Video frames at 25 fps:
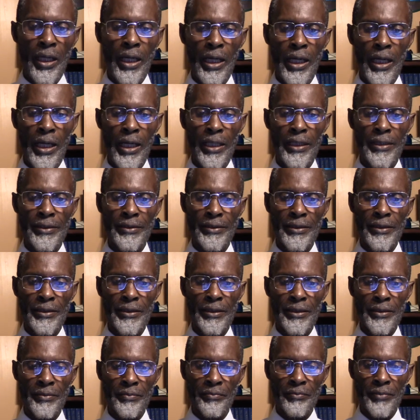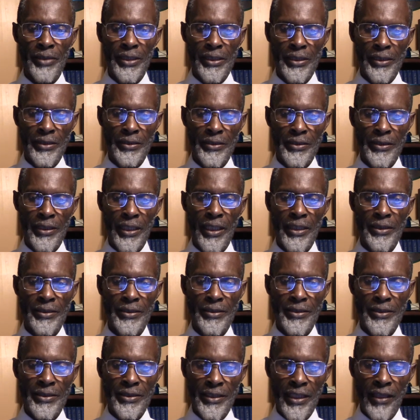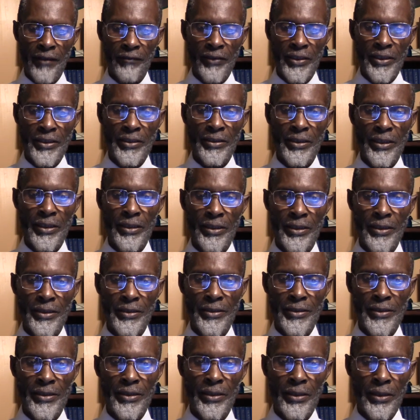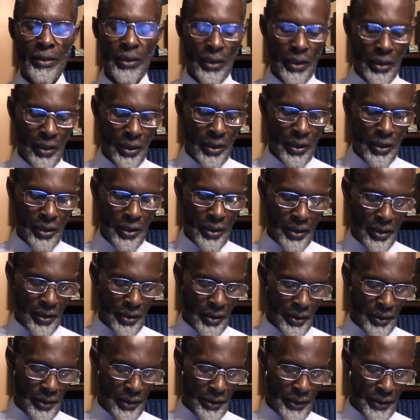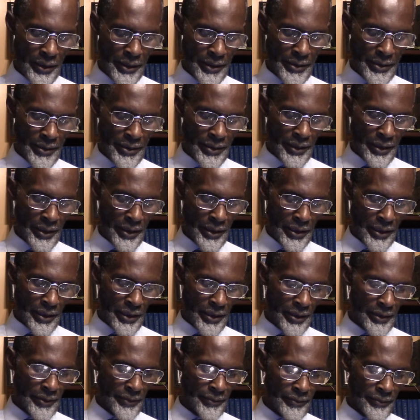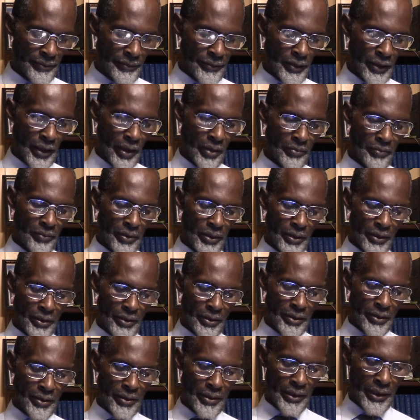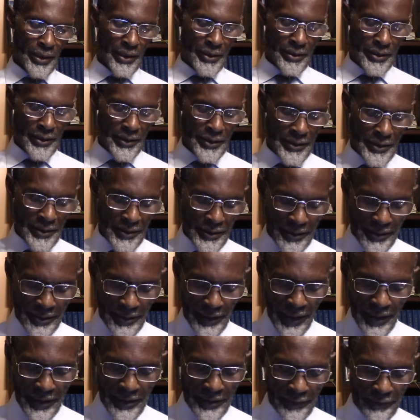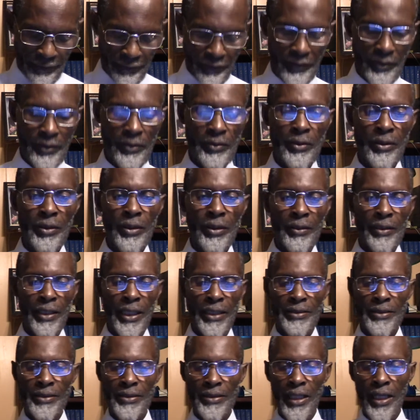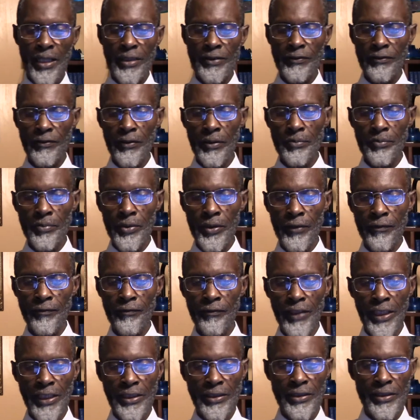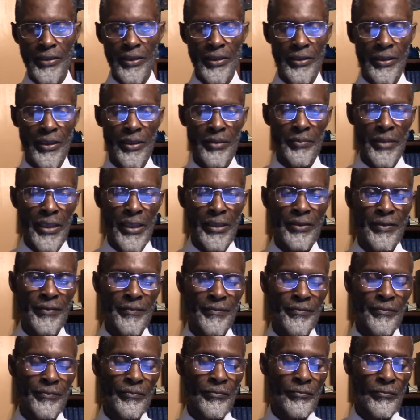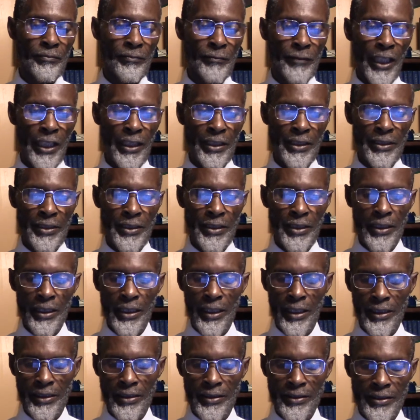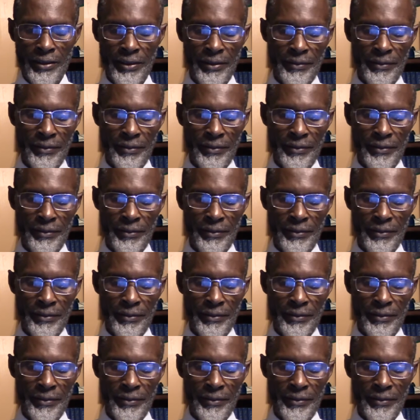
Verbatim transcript: And it means, and seven is, is a number that is stand for, that stands for perfection. Amen. Anything else?